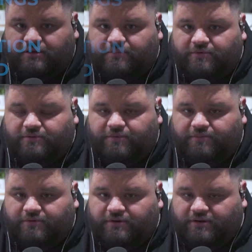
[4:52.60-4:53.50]
couple of
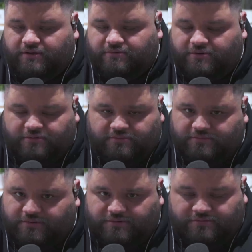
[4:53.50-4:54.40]
people that are like, whoa,
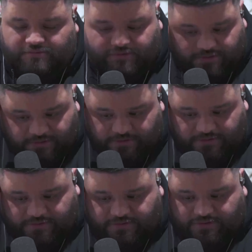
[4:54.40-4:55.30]

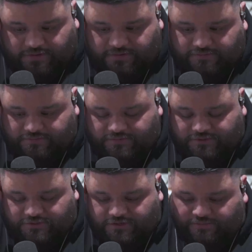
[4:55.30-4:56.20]
no,
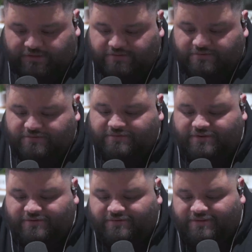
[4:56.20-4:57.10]
you shouldn't be,
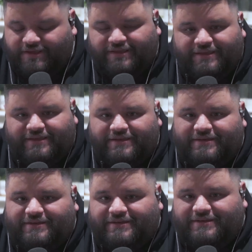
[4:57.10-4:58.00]
like
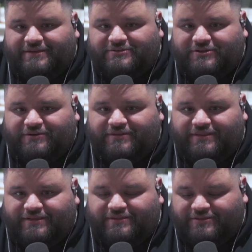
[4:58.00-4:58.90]
they shouldn't
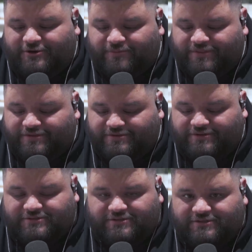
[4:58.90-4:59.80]
like determine the
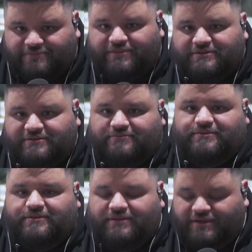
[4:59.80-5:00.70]
songs that you sing based on
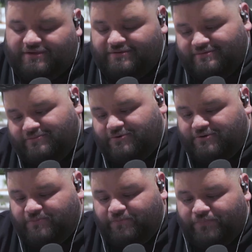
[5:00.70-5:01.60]
what. Yeah,
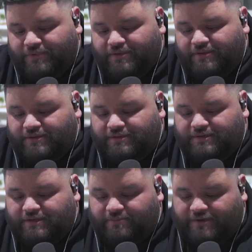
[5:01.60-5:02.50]
well,
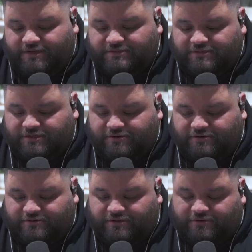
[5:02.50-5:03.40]
In my
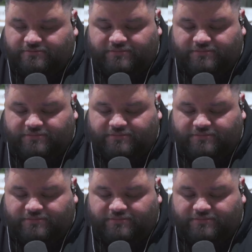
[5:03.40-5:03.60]
scenario,